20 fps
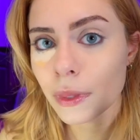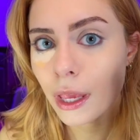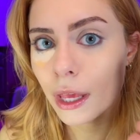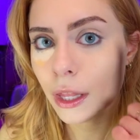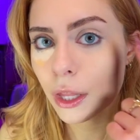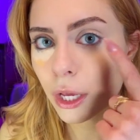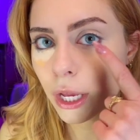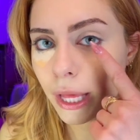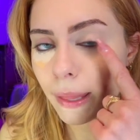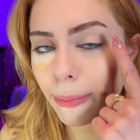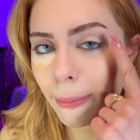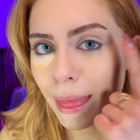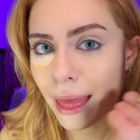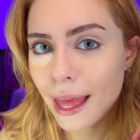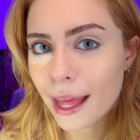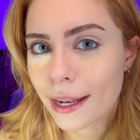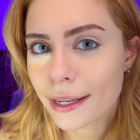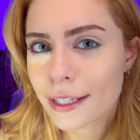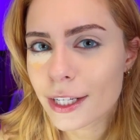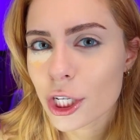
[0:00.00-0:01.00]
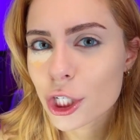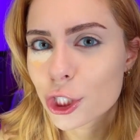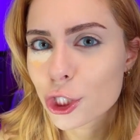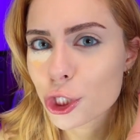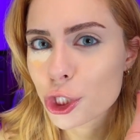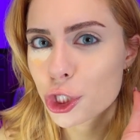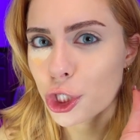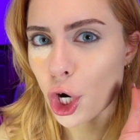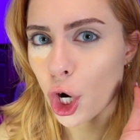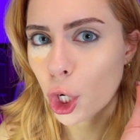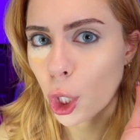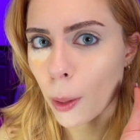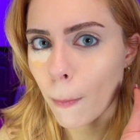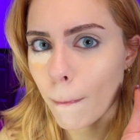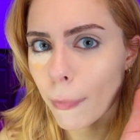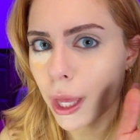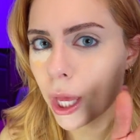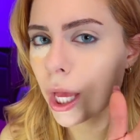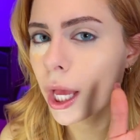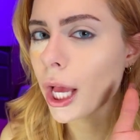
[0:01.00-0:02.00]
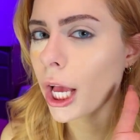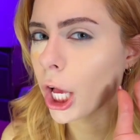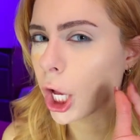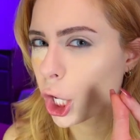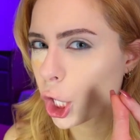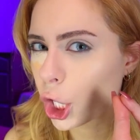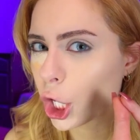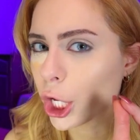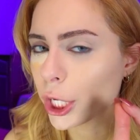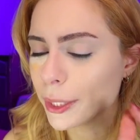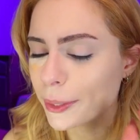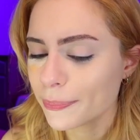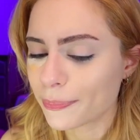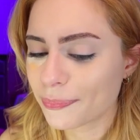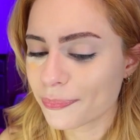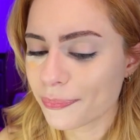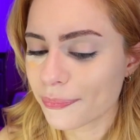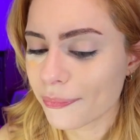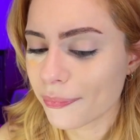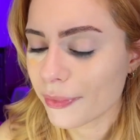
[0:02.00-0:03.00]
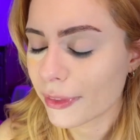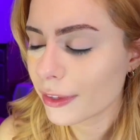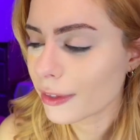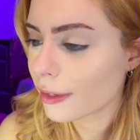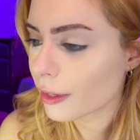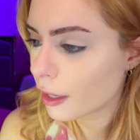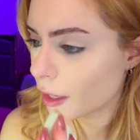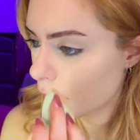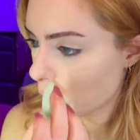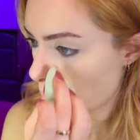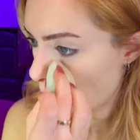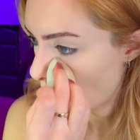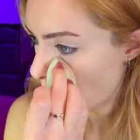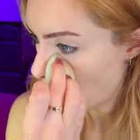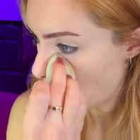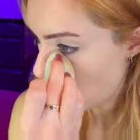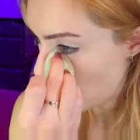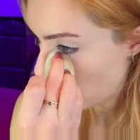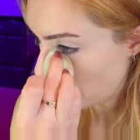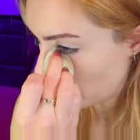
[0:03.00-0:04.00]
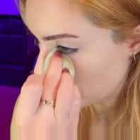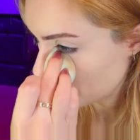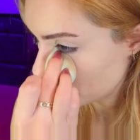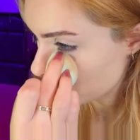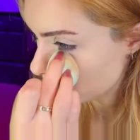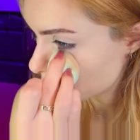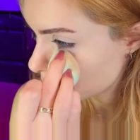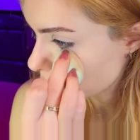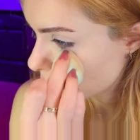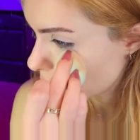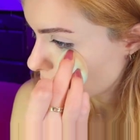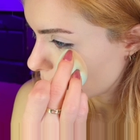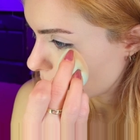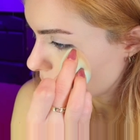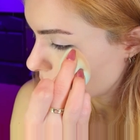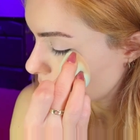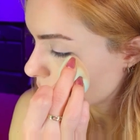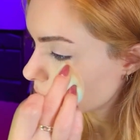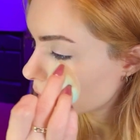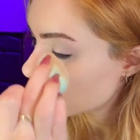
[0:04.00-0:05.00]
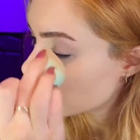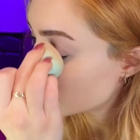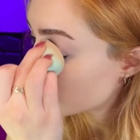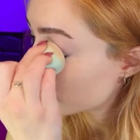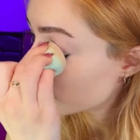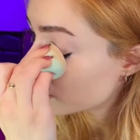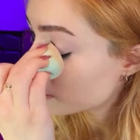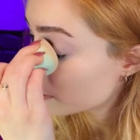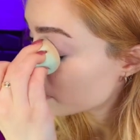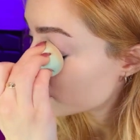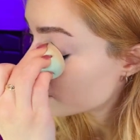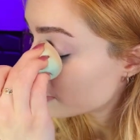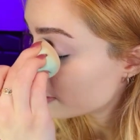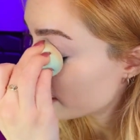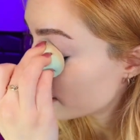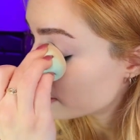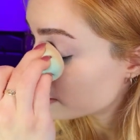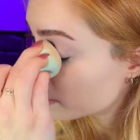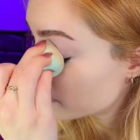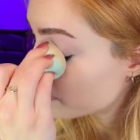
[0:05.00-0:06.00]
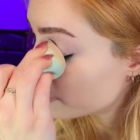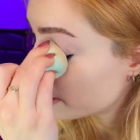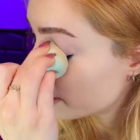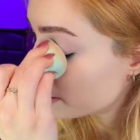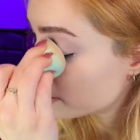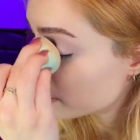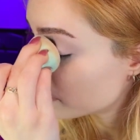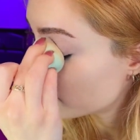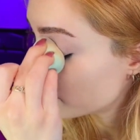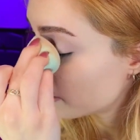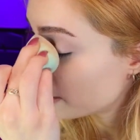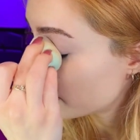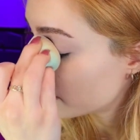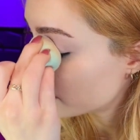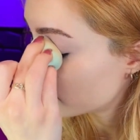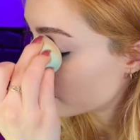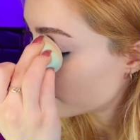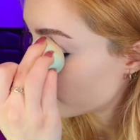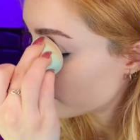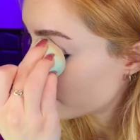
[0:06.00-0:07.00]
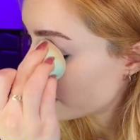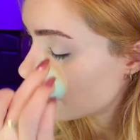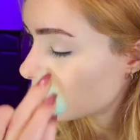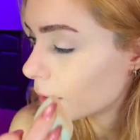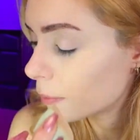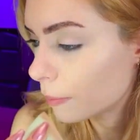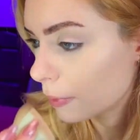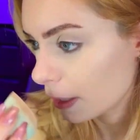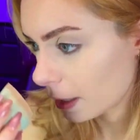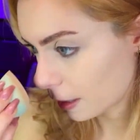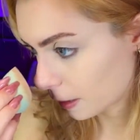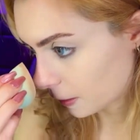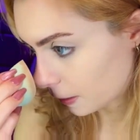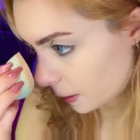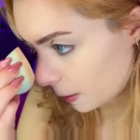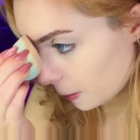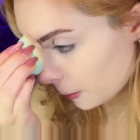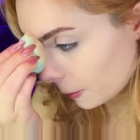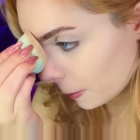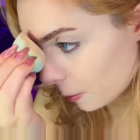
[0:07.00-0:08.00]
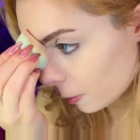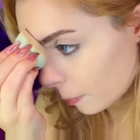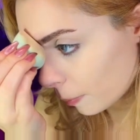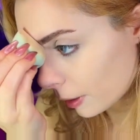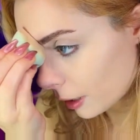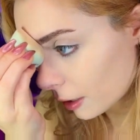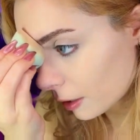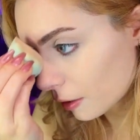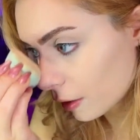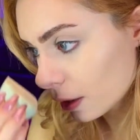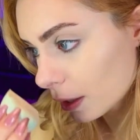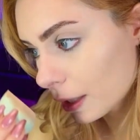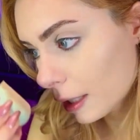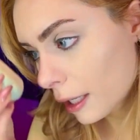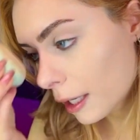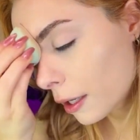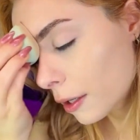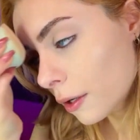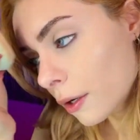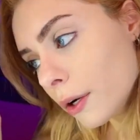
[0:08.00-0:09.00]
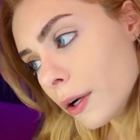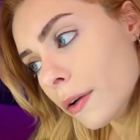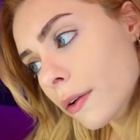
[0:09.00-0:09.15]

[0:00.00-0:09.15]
Look at that. Sharp. Good. And I'm just going to blend a little bit on the inner.